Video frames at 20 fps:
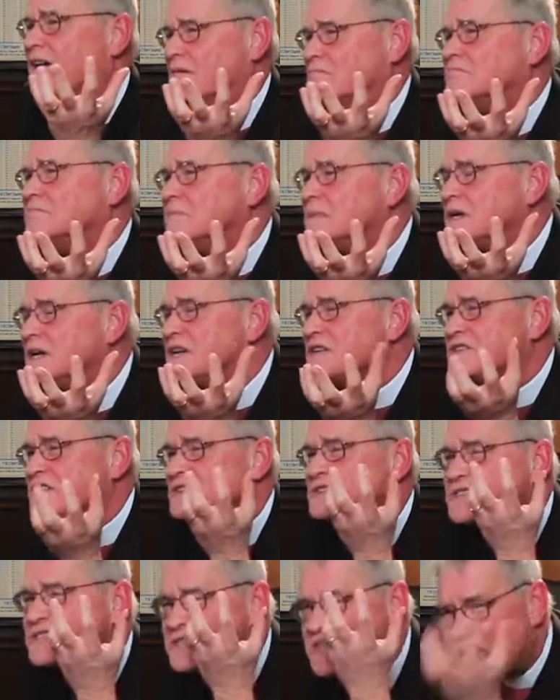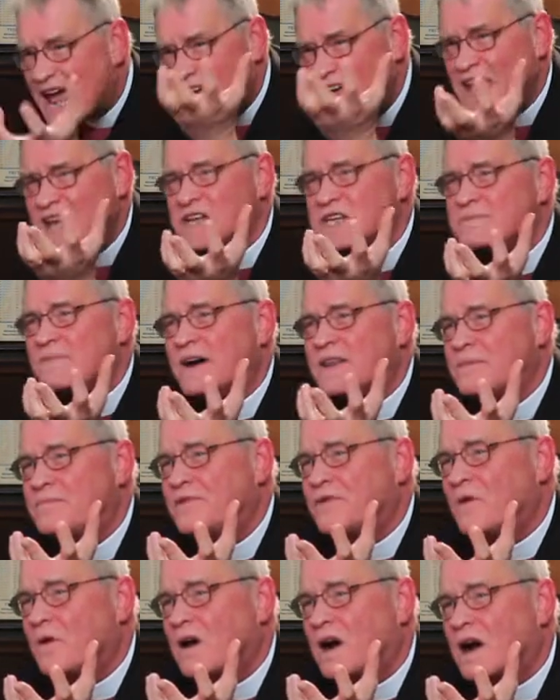them, sustained by the
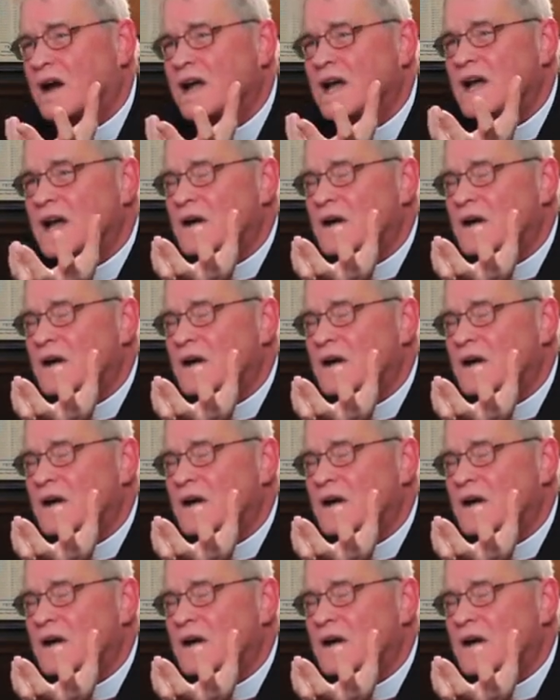poor,